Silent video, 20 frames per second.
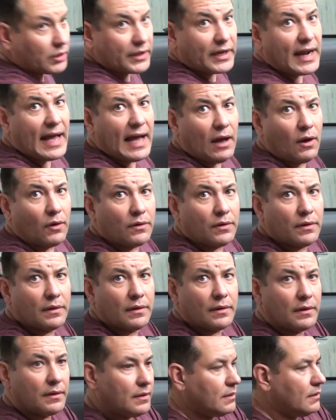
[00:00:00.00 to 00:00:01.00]
it out,
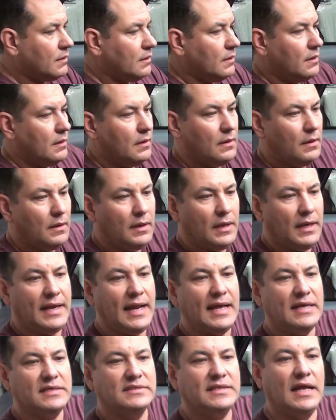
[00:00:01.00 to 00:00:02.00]
and it
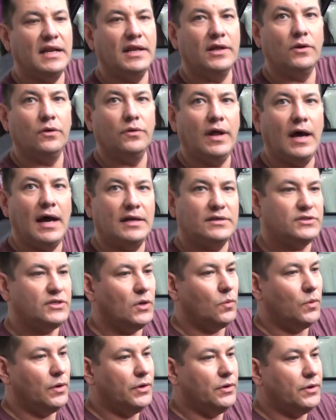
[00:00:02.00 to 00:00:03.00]
has that little notch there
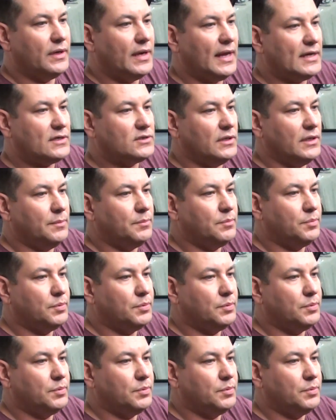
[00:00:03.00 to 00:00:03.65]
where you can actually